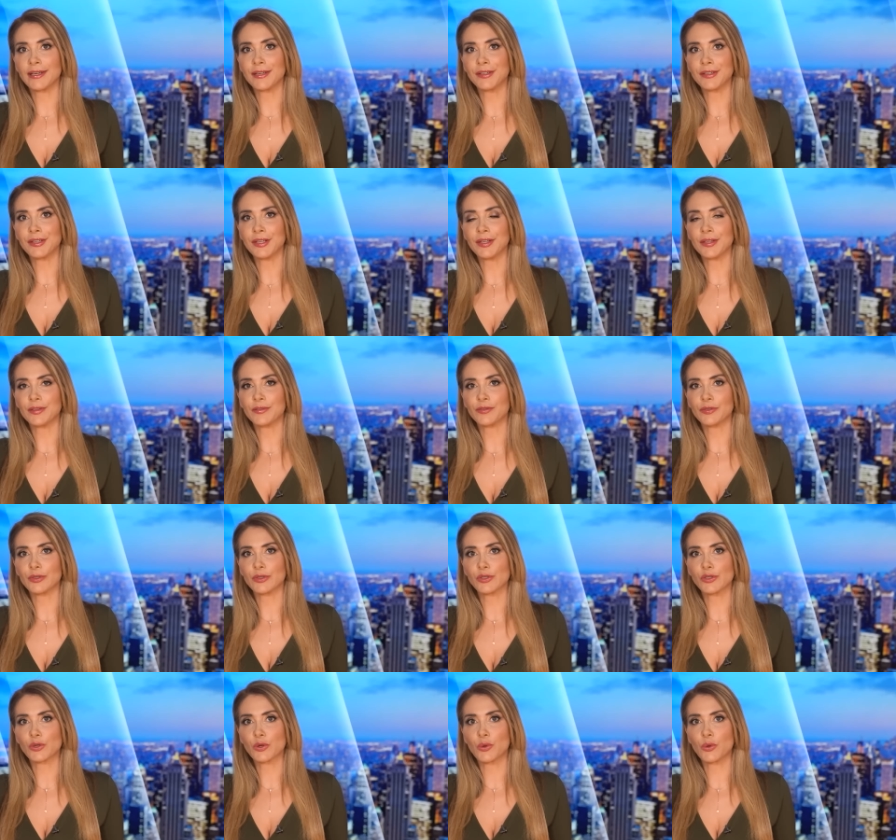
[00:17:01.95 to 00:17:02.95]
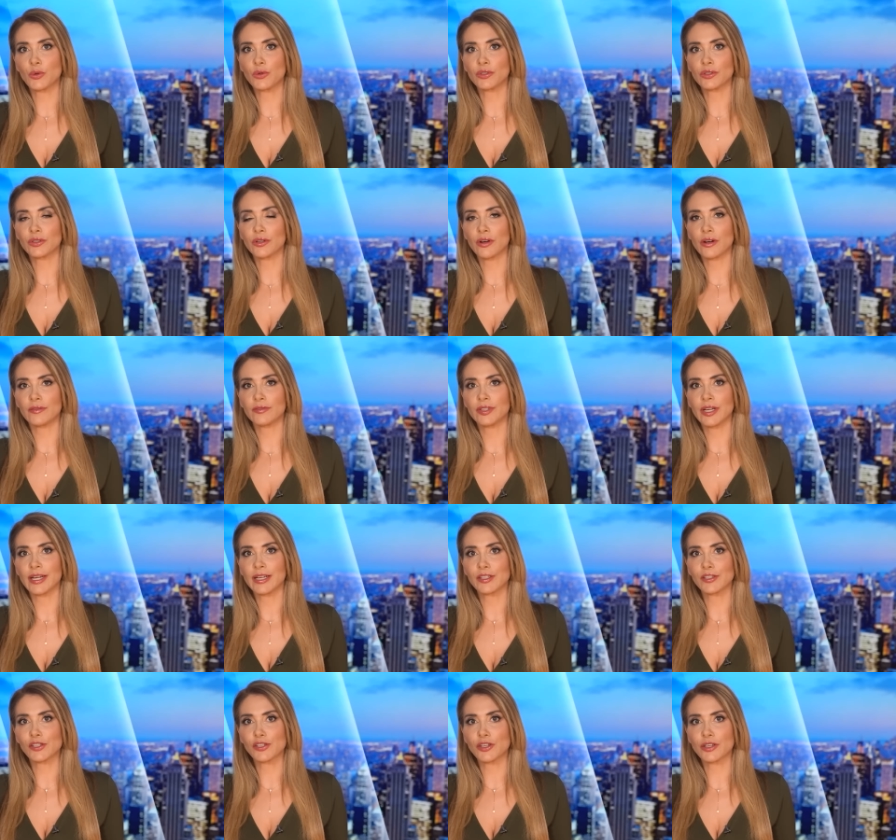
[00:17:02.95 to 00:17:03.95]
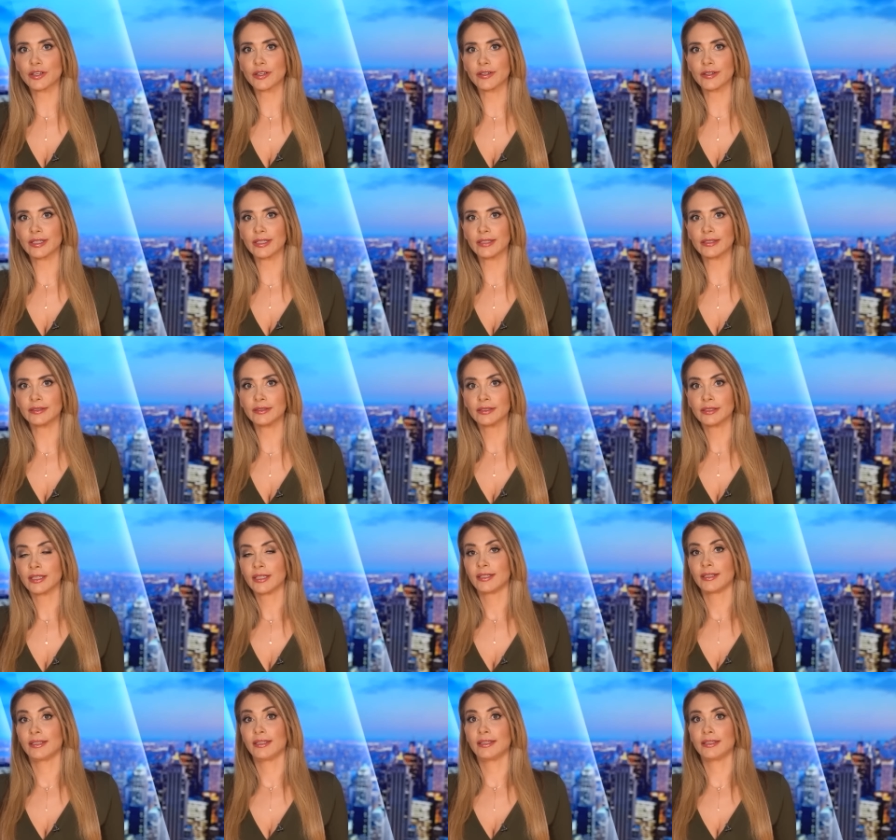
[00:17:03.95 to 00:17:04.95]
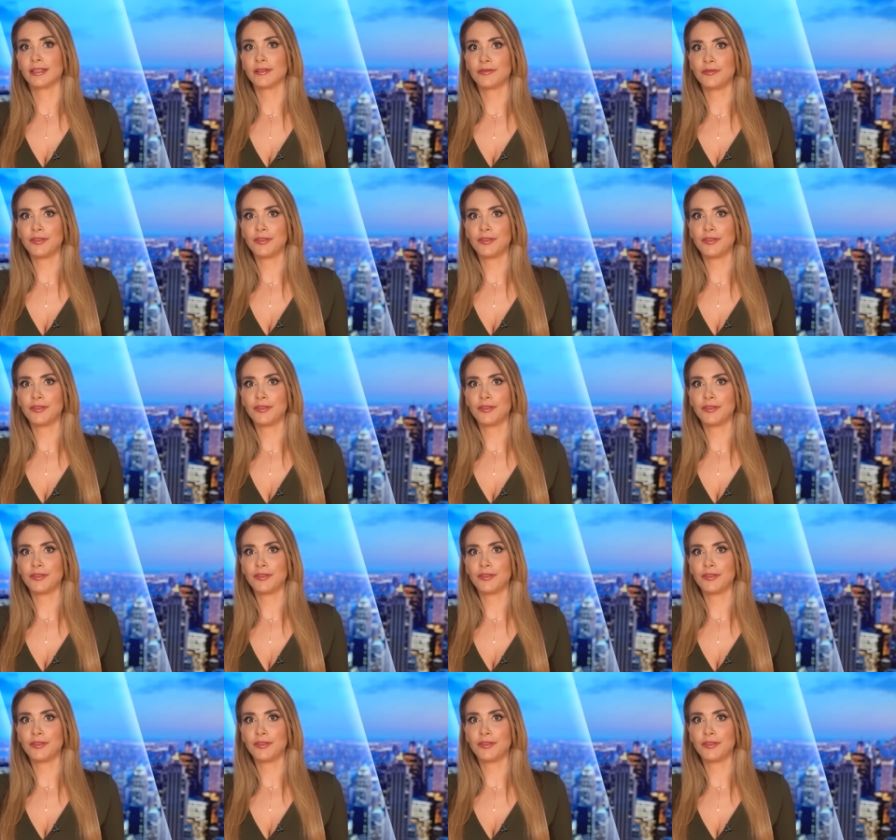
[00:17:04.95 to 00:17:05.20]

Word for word: in the first quarter of next year and the